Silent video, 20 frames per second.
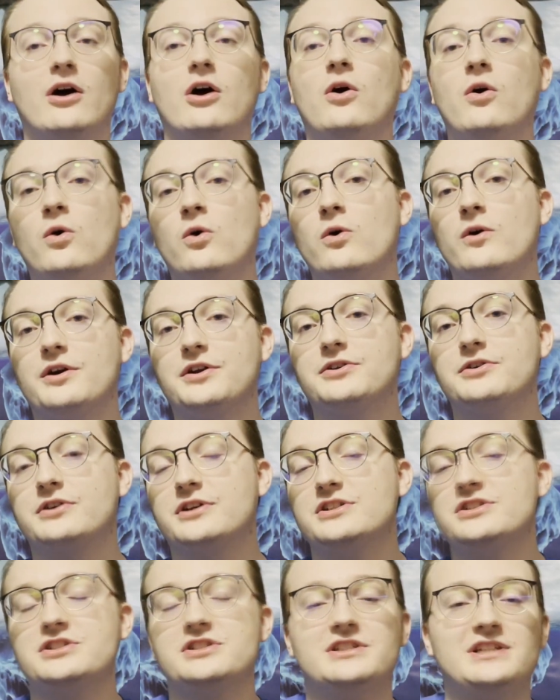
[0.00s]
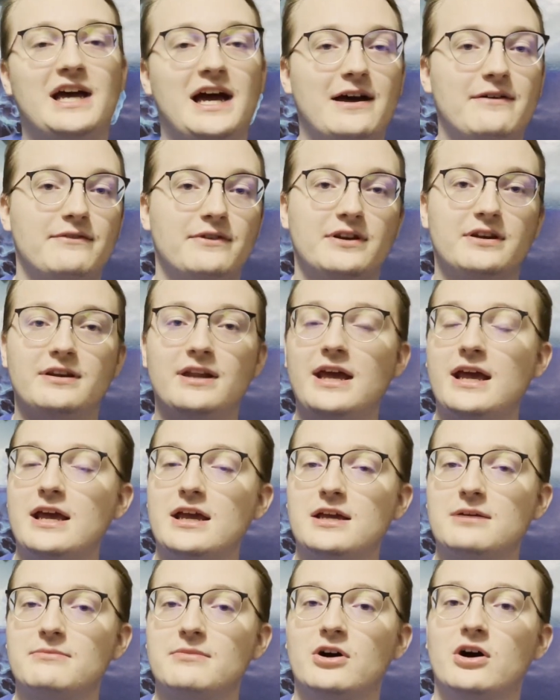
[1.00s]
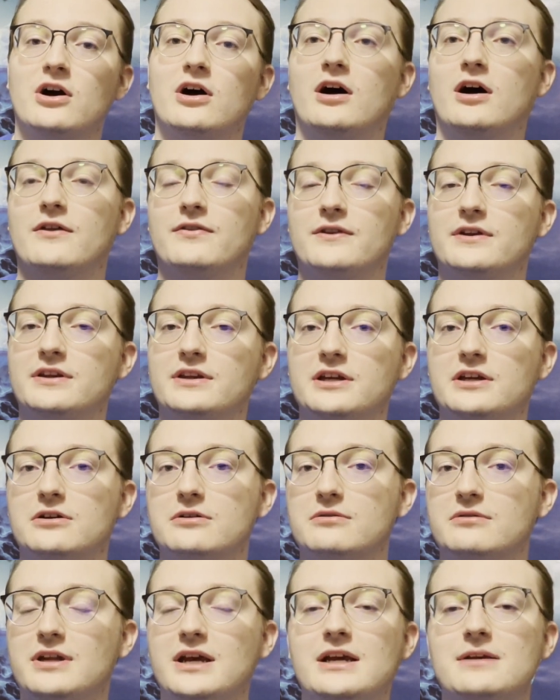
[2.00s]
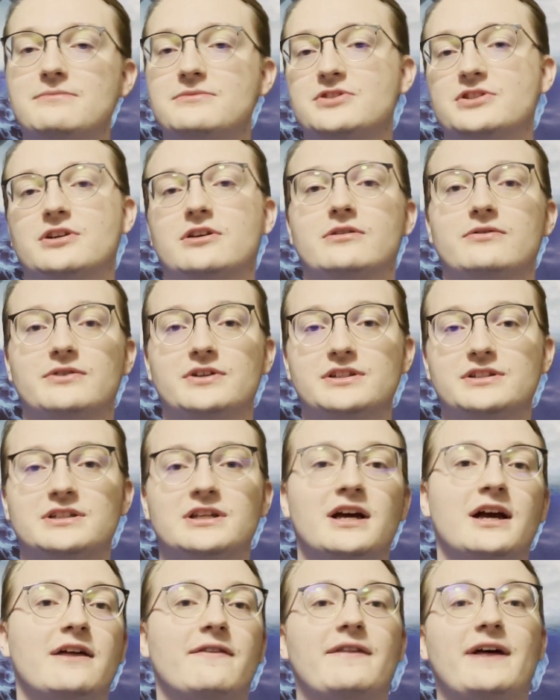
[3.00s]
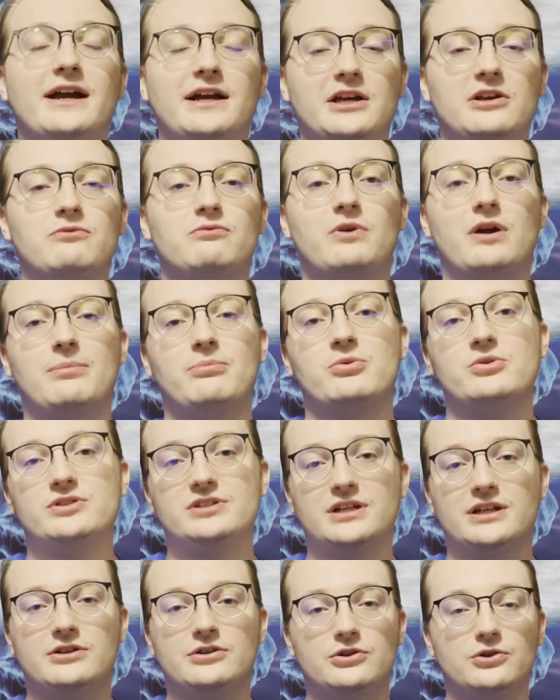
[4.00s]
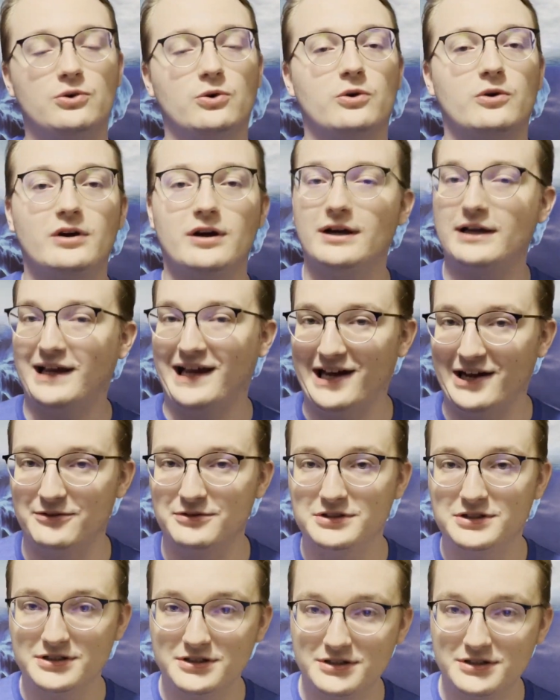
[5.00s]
or you can just have a name on the Neo Name service that can represent your account.